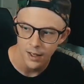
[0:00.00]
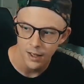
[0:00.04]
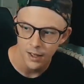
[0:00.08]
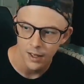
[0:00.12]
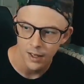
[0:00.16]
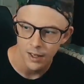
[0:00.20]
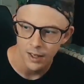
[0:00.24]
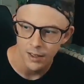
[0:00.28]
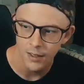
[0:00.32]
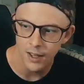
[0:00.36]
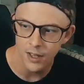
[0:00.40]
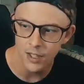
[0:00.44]

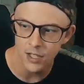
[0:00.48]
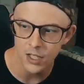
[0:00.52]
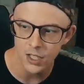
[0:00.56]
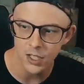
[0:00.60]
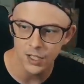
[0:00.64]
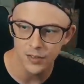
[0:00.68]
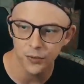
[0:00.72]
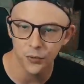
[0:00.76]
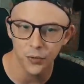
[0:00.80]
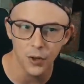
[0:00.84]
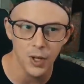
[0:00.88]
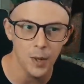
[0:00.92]
they
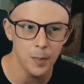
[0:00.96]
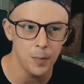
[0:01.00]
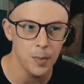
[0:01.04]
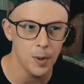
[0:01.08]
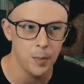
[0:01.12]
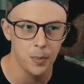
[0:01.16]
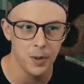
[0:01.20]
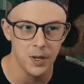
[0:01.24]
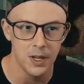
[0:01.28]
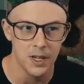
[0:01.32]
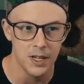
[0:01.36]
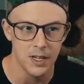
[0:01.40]
just flip a
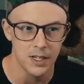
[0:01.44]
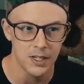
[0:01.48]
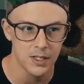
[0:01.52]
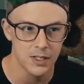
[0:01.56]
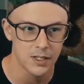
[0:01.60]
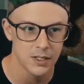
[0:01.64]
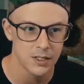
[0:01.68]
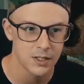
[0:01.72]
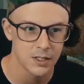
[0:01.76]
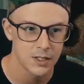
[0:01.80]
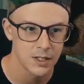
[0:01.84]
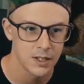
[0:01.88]
piece
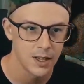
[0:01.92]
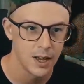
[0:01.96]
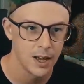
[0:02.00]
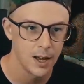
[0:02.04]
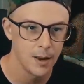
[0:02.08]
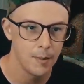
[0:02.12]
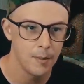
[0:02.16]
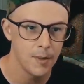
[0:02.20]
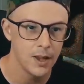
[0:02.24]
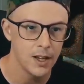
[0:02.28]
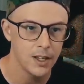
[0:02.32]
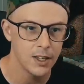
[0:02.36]
and
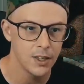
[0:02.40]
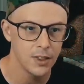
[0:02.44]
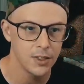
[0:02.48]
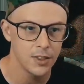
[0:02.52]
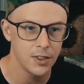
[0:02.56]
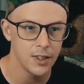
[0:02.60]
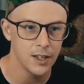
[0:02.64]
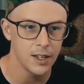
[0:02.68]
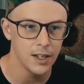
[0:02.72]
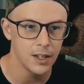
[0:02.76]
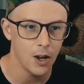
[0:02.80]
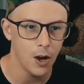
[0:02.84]
make you
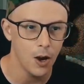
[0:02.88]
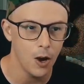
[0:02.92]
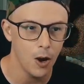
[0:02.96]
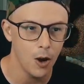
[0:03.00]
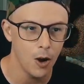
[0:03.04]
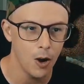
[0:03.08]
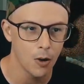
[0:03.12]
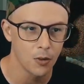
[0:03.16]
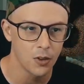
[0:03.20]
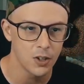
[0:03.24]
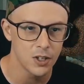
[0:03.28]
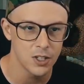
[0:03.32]
think,
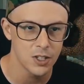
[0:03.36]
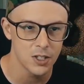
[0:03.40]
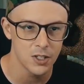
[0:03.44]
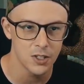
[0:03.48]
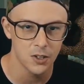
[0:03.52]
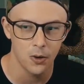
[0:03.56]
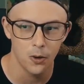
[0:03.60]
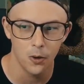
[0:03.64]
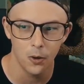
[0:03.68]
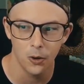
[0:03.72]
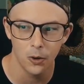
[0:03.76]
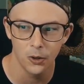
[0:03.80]
oh, this is a
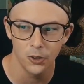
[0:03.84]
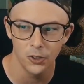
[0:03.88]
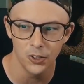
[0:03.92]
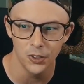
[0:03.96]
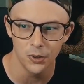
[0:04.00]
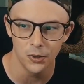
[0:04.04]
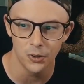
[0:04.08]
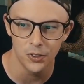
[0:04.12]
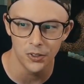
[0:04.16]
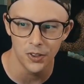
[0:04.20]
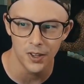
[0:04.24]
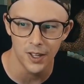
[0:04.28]
whole new
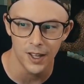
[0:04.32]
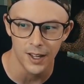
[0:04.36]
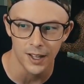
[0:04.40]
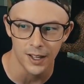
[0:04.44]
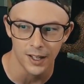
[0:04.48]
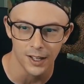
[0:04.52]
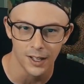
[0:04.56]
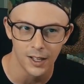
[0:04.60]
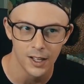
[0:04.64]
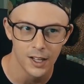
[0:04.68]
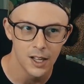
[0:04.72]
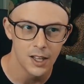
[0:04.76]
thing.
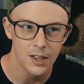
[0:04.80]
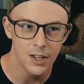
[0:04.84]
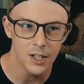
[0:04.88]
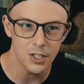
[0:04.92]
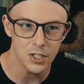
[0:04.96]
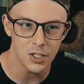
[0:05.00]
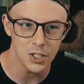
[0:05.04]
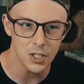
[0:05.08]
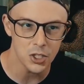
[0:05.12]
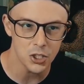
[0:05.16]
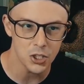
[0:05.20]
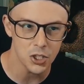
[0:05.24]
This
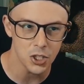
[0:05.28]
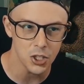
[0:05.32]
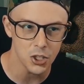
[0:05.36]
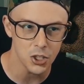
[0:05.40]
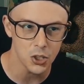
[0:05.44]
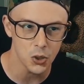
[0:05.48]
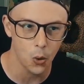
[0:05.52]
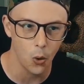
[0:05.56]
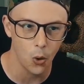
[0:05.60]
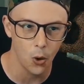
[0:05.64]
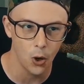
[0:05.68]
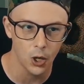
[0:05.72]
is just
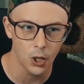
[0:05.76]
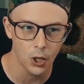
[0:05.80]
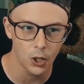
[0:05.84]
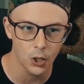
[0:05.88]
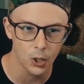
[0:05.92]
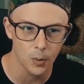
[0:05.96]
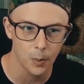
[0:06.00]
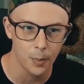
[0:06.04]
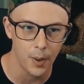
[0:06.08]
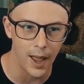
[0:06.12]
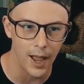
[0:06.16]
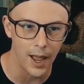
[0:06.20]
Euler
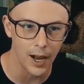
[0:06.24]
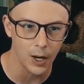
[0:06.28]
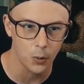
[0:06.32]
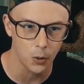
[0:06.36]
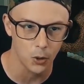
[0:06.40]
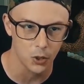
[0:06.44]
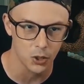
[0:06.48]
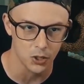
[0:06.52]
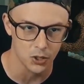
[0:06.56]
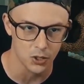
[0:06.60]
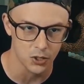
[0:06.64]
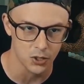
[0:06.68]

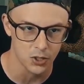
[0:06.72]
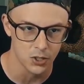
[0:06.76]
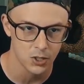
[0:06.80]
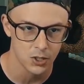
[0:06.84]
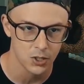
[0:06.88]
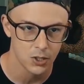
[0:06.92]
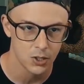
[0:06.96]
backwards.